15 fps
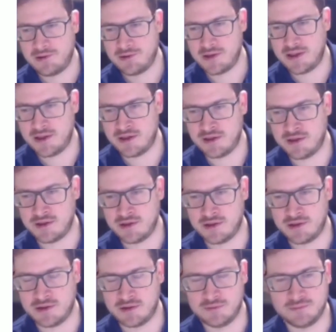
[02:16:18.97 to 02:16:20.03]

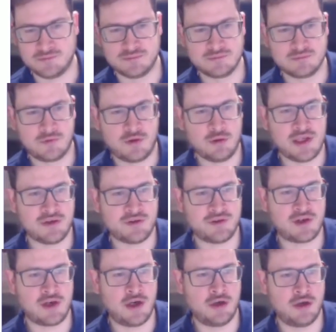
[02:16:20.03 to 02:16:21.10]
2 years
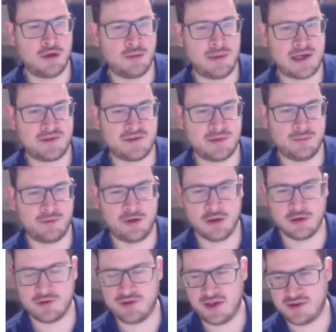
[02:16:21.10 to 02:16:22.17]
ago by some
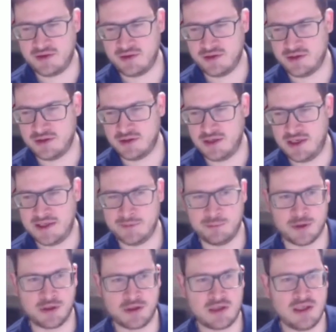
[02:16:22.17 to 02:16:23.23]
folks at
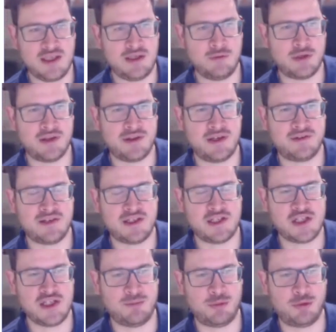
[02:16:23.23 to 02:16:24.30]
Berkeley, where they
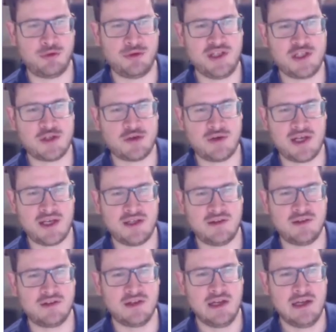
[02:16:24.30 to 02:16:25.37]
essentially
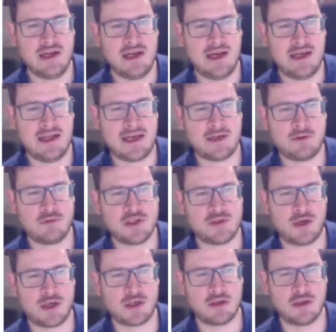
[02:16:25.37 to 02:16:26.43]
pre-trained a language
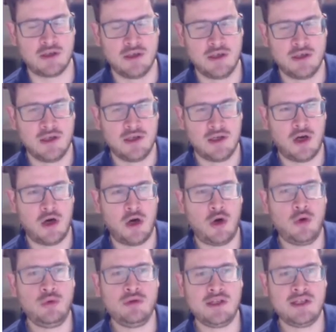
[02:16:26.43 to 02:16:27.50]
model
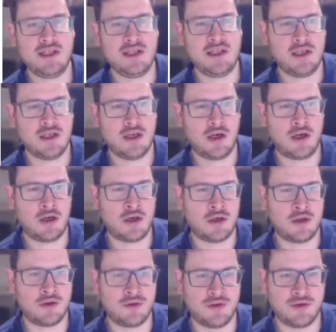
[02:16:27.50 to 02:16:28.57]
only
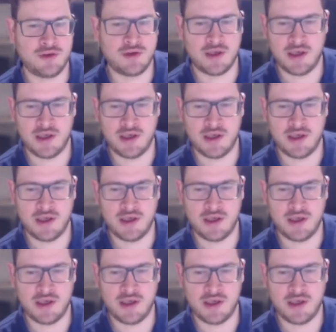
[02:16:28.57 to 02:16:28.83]
on